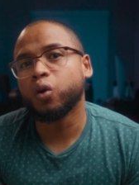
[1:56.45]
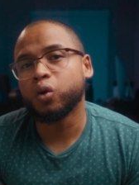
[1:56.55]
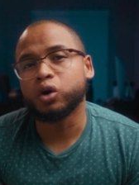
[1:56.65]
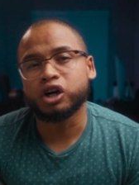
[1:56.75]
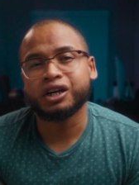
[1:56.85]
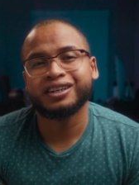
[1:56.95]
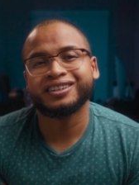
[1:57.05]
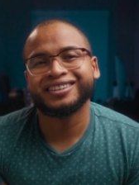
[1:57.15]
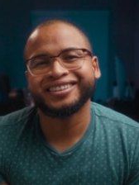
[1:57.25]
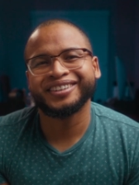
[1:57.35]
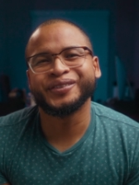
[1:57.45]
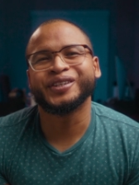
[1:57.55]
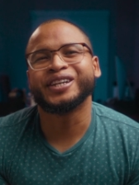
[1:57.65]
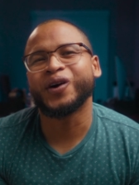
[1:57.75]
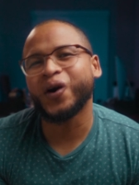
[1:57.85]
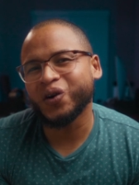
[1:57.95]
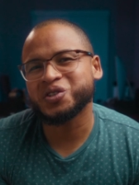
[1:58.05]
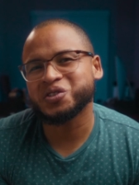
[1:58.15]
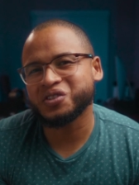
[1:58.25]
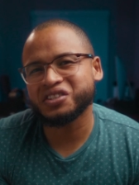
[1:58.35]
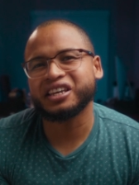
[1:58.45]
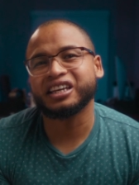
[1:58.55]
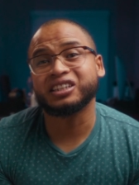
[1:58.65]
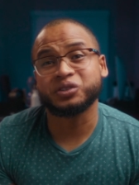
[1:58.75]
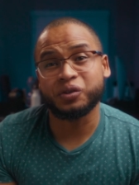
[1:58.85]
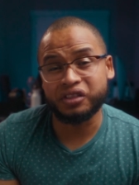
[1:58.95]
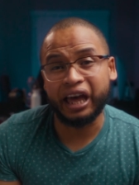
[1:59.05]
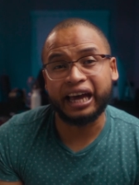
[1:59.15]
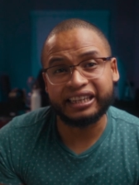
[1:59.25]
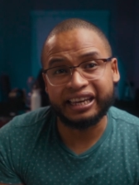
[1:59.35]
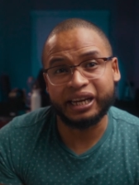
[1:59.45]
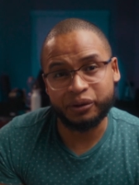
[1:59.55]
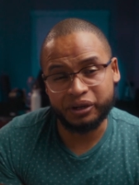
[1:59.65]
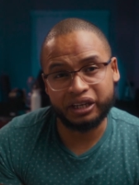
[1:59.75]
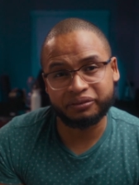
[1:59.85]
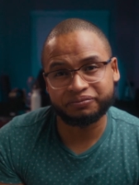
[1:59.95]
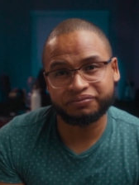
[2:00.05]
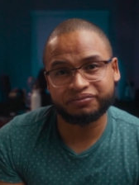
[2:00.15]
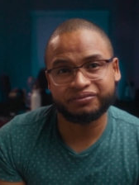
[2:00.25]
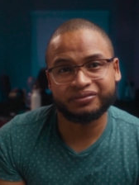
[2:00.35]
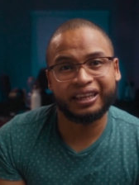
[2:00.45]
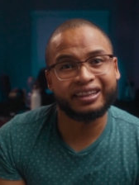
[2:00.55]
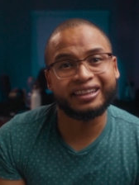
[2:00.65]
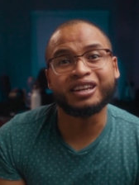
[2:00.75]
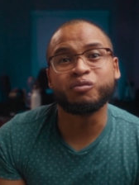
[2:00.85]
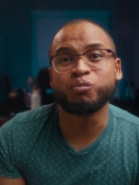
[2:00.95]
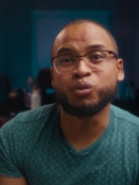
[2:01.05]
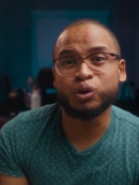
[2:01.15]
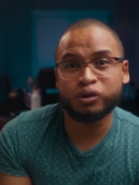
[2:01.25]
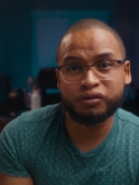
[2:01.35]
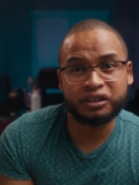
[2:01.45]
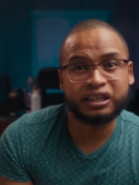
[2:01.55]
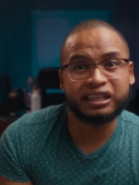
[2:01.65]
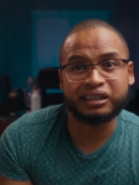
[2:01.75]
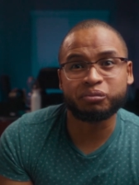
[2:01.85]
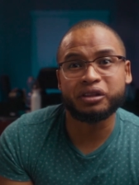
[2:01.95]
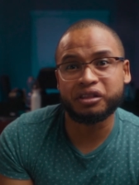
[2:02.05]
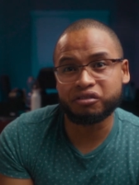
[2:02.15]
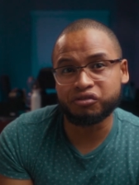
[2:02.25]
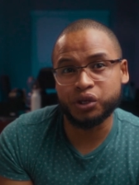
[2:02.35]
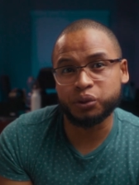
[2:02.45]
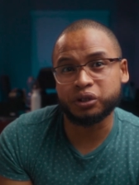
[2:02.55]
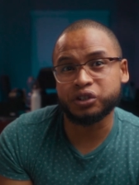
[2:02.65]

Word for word: Or you can also scale to that area and then move the clip in the viewer